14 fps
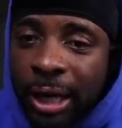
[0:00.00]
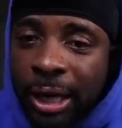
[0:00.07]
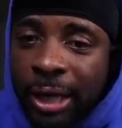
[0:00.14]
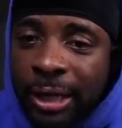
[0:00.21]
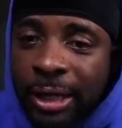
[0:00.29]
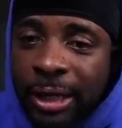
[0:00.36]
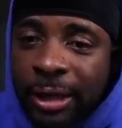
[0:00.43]

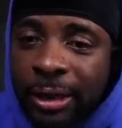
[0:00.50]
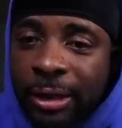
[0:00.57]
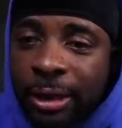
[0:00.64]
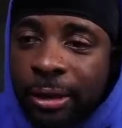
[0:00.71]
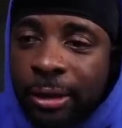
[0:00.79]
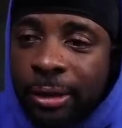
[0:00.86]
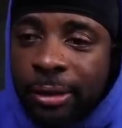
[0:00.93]
and then
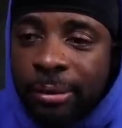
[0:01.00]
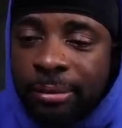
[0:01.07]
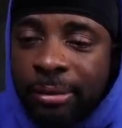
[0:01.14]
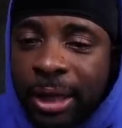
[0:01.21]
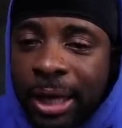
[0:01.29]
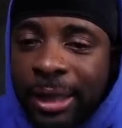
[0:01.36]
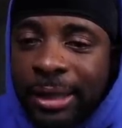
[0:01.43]

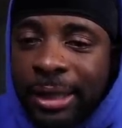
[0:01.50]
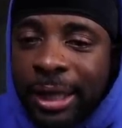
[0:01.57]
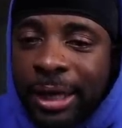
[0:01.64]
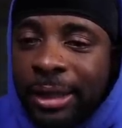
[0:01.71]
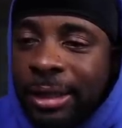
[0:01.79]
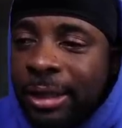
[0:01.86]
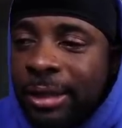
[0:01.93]
at the
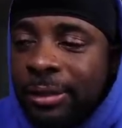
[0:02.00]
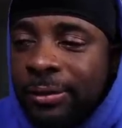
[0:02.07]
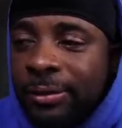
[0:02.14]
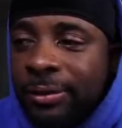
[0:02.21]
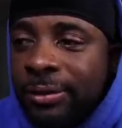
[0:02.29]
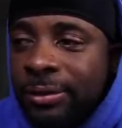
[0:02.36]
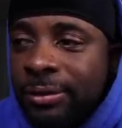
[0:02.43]
end
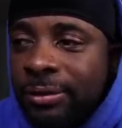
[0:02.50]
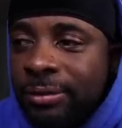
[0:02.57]
of